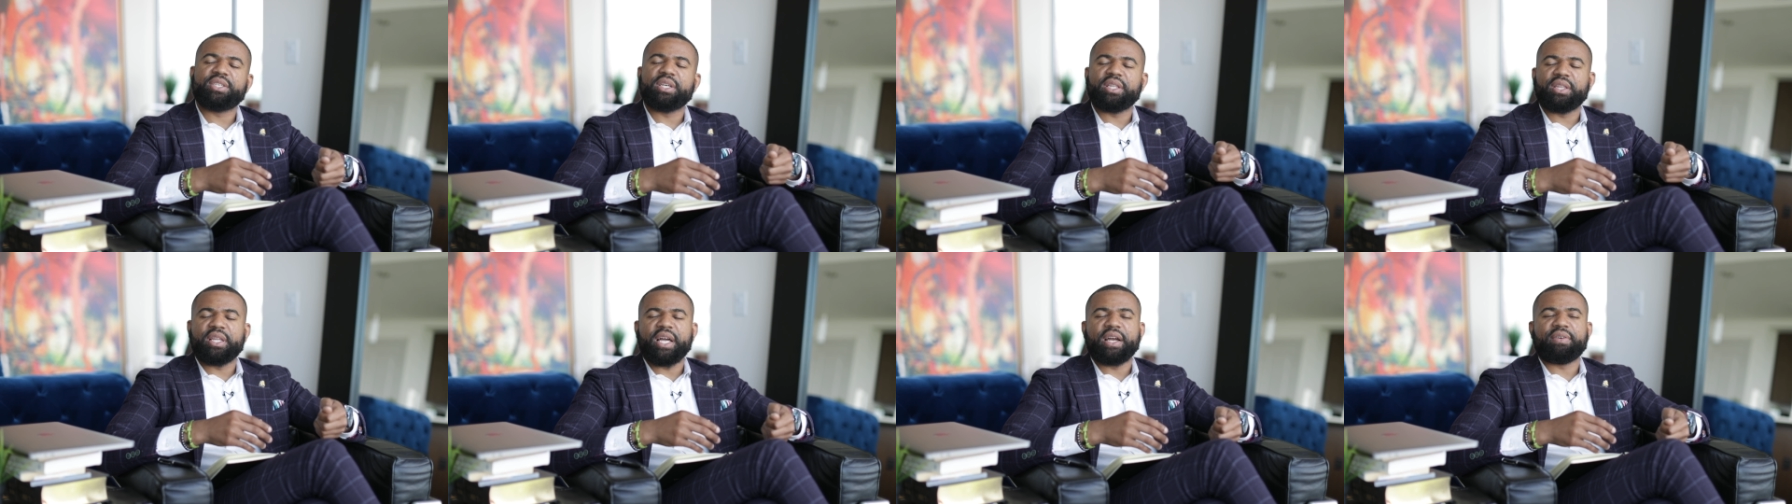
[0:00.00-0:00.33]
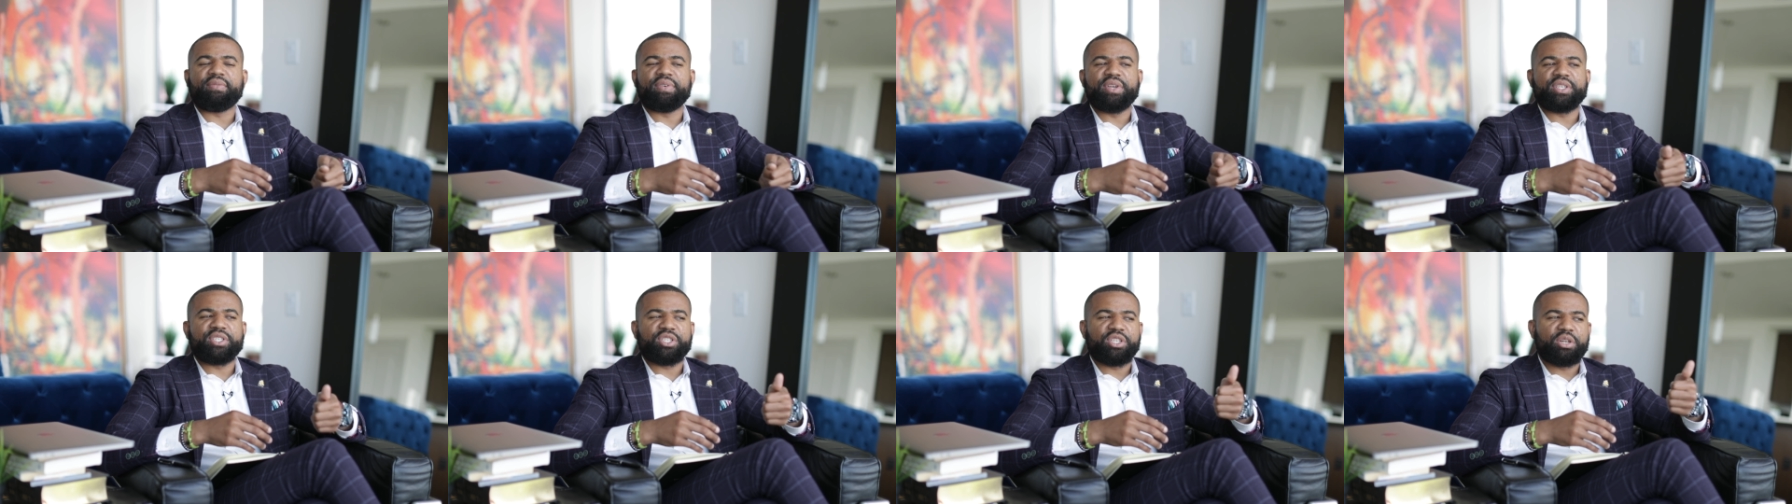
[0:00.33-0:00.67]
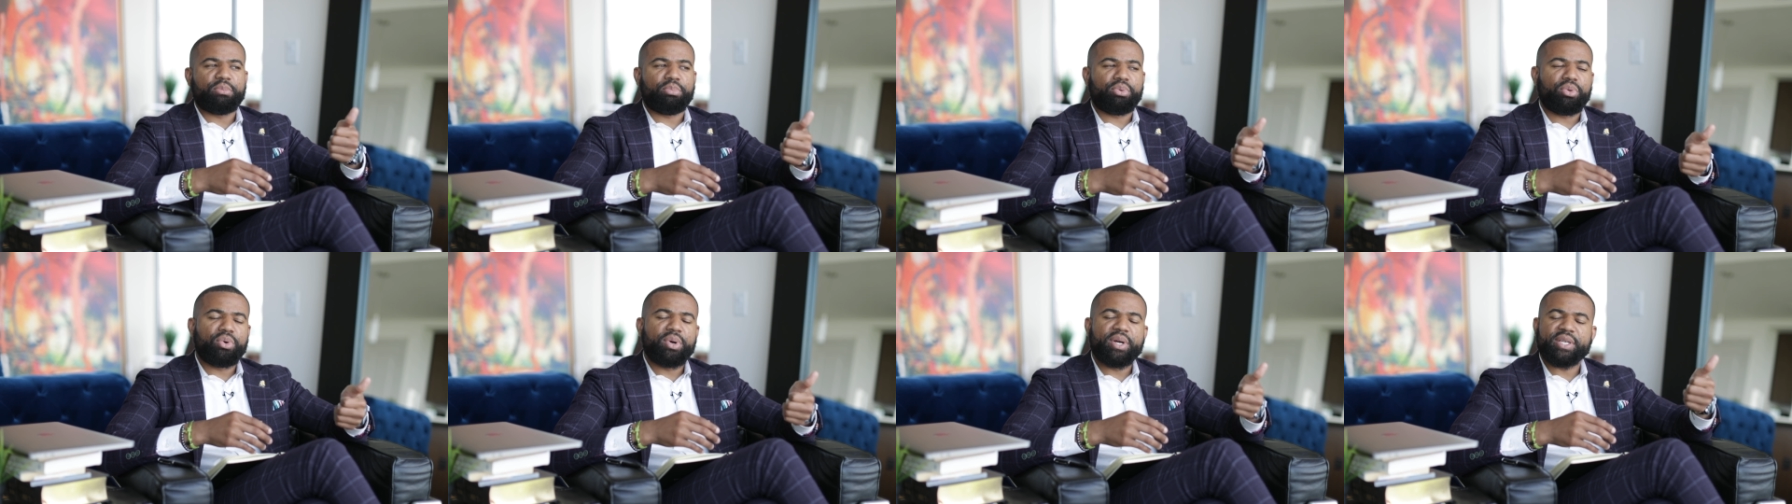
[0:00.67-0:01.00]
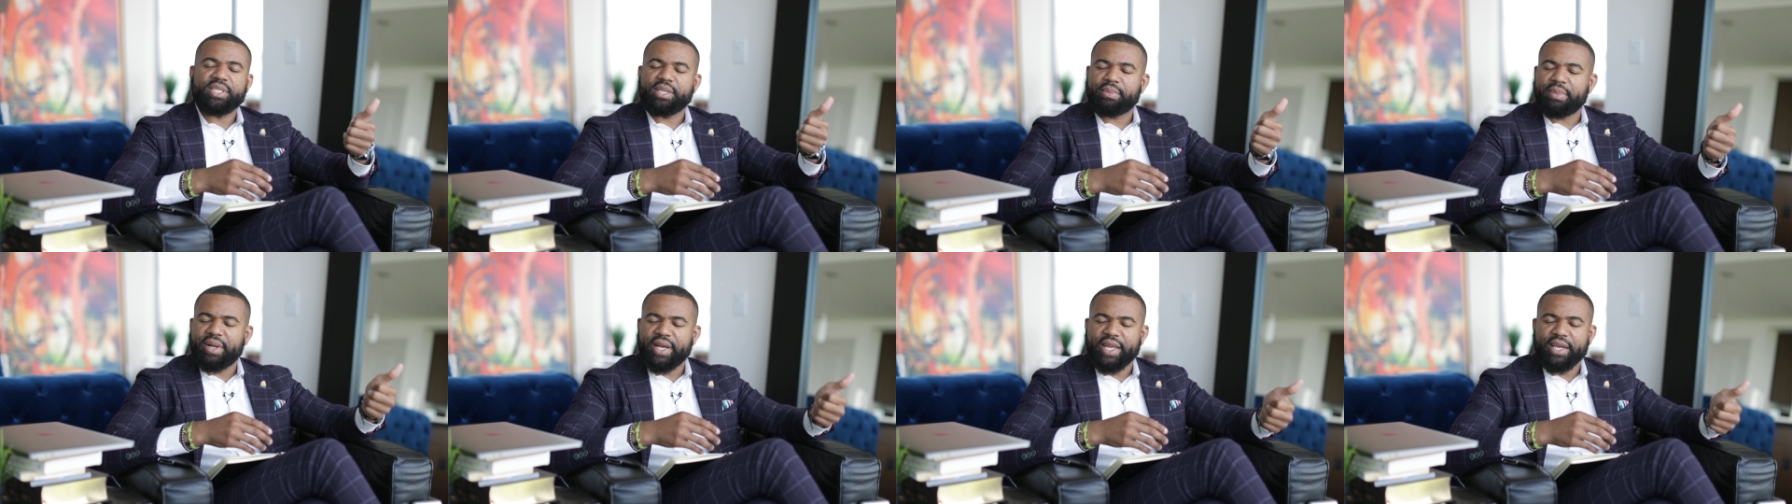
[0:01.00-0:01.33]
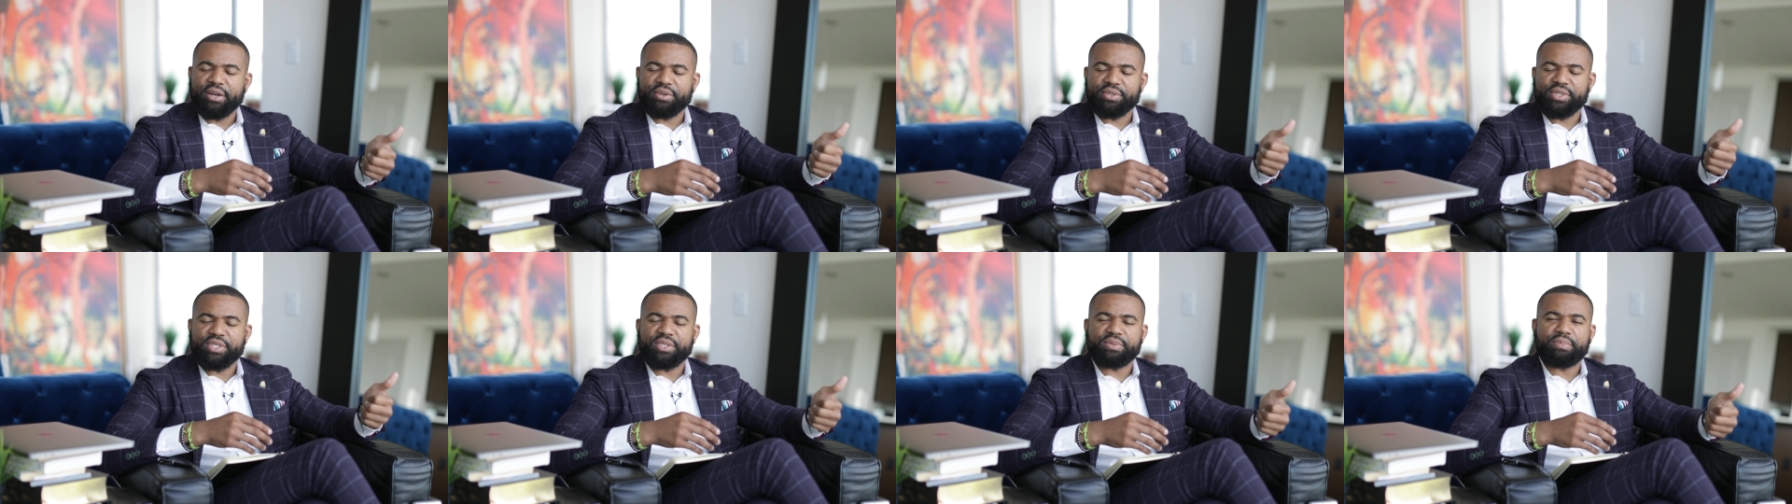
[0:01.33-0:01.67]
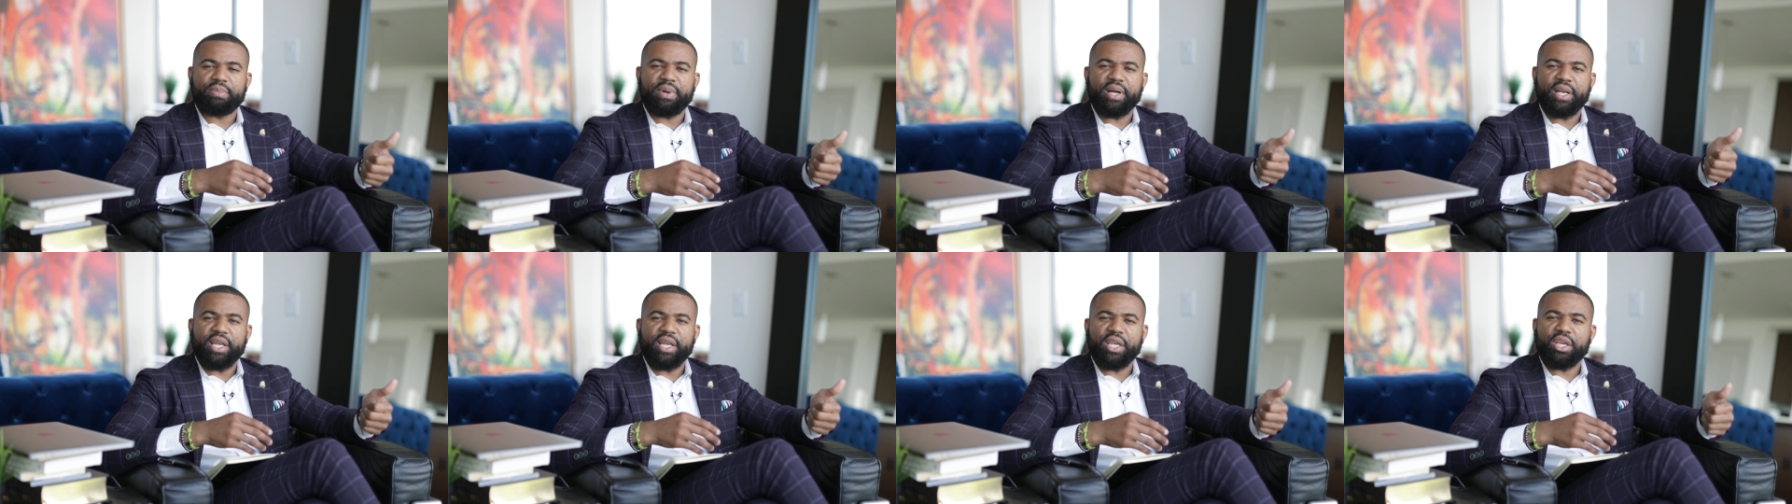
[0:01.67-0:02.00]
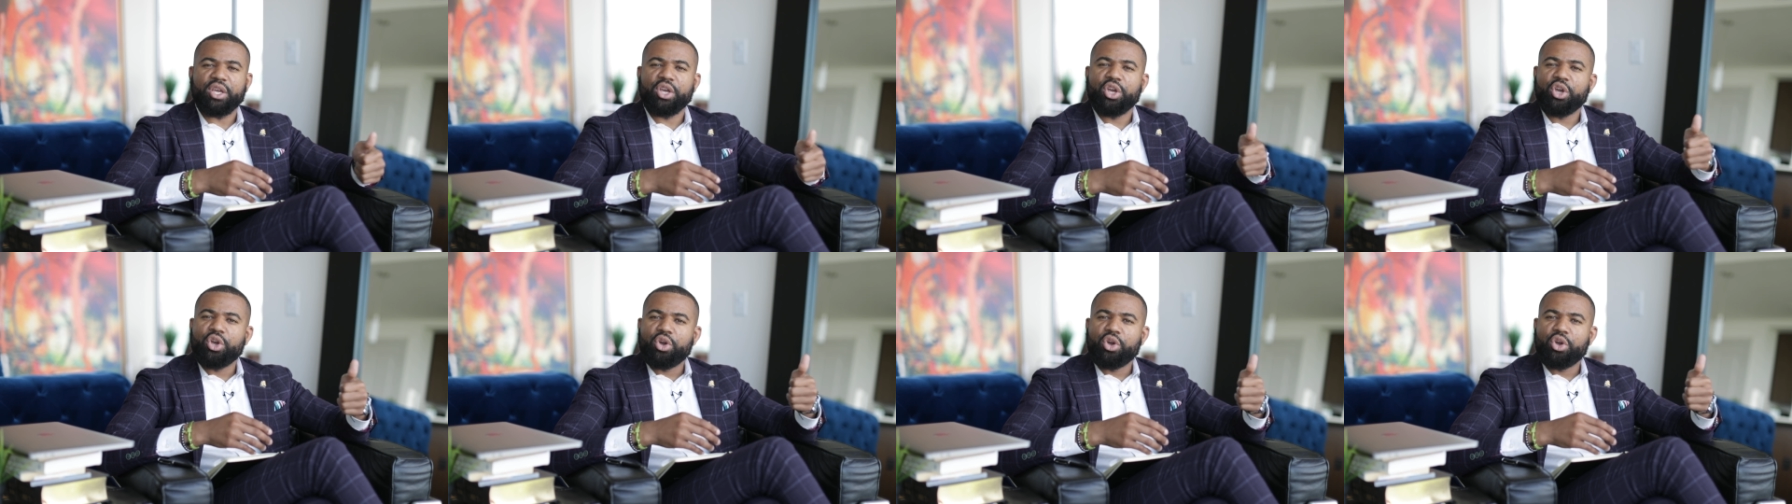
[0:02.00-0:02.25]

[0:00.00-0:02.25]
to leverage and deploy somebody else's money,